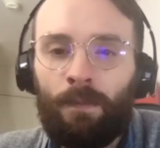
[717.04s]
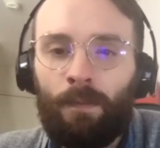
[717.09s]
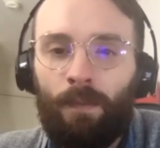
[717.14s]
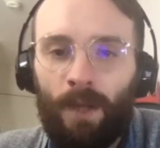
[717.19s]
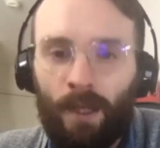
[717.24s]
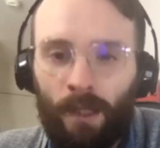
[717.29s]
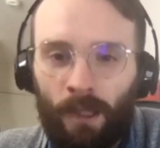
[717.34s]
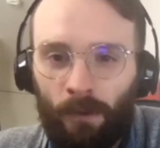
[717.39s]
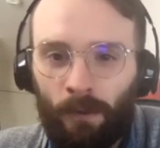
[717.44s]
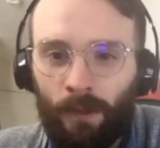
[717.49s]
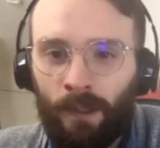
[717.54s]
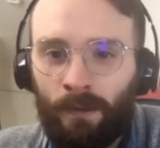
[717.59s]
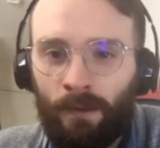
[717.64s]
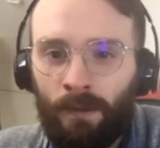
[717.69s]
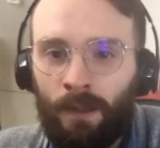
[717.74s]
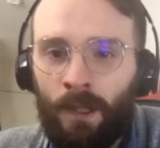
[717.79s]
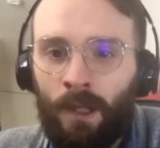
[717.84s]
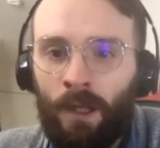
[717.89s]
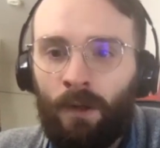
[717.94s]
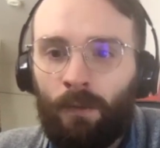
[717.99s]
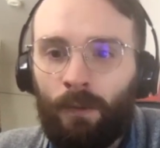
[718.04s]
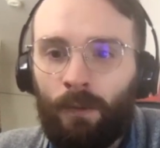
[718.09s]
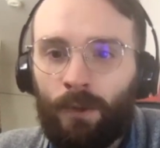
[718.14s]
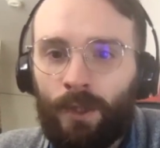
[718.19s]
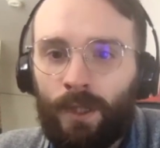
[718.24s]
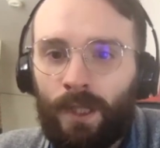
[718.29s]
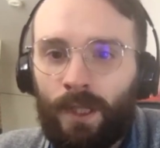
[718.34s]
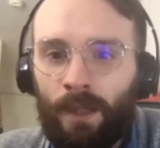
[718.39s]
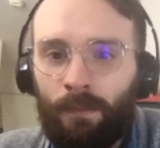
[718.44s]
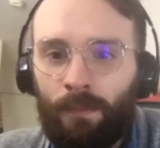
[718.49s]
Bitcoin, which
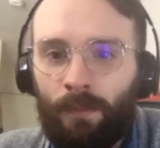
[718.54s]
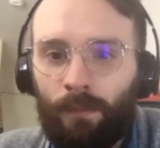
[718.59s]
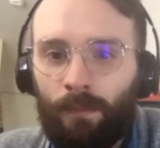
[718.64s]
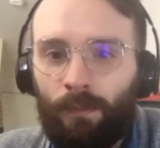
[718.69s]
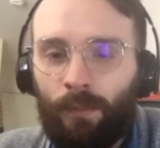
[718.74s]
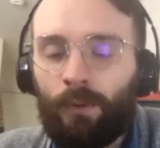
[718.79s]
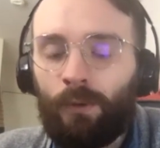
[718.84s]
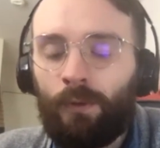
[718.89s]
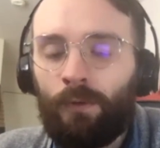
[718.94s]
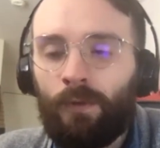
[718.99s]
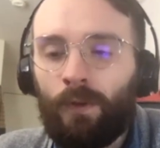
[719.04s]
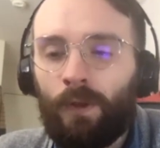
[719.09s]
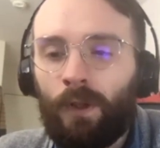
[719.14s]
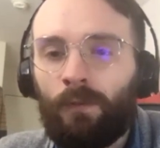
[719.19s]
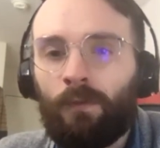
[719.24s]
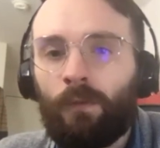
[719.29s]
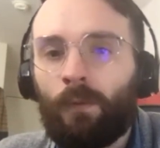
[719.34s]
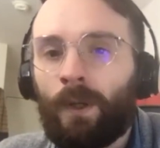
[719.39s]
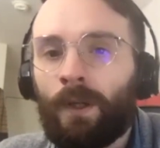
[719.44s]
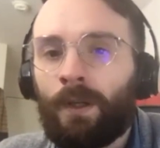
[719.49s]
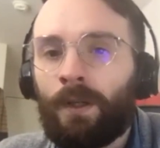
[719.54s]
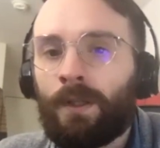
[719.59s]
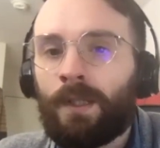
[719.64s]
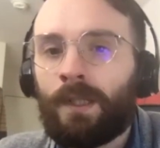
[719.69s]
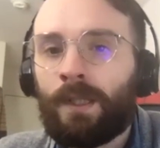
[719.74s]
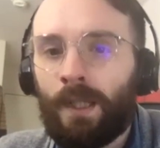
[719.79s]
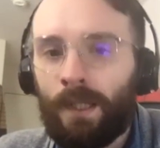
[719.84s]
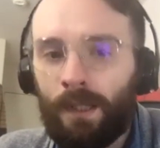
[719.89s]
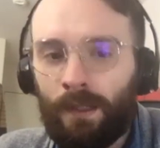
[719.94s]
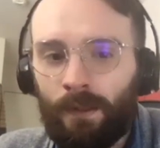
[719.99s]
is a proof of work
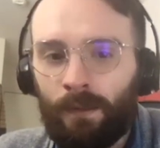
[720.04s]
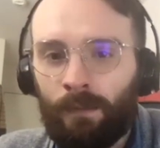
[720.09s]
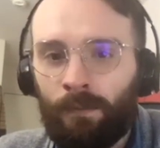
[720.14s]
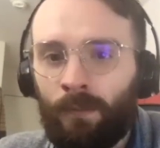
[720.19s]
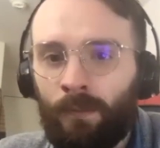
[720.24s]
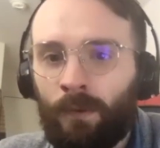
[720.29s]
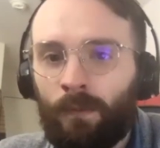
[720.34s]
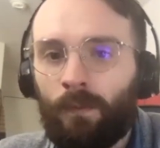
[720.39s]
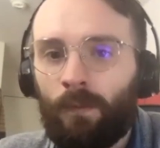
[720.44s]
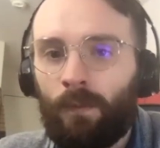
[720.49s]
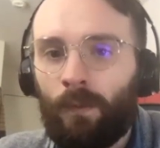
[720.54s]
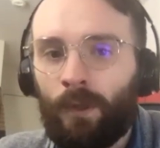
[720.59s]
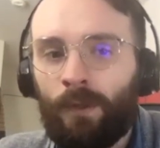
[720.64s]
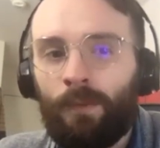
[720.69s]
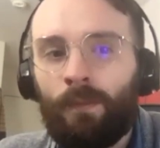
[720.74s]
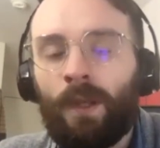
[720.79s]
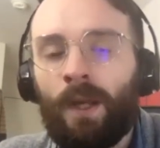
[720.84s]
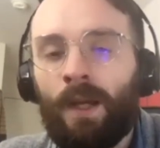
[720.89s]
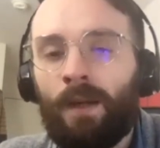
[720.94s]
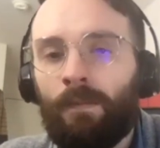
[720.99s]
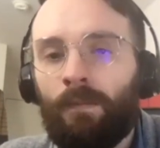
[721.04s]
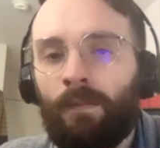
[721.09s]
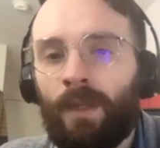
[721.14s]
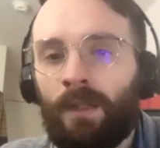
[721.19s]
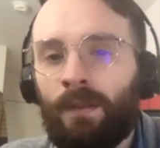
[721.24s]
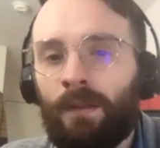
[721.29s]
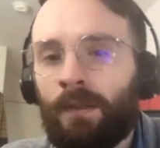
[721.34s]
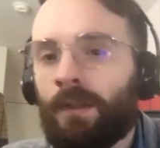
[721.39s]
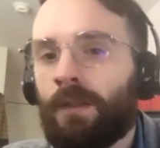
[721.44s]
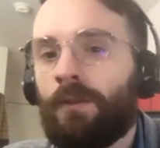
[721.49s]
system. What that
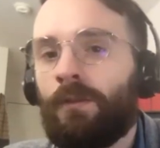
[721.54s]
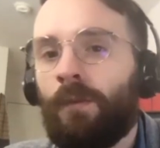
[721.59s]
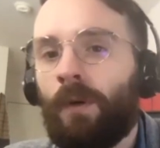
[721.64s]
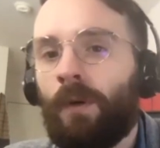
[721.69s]
means to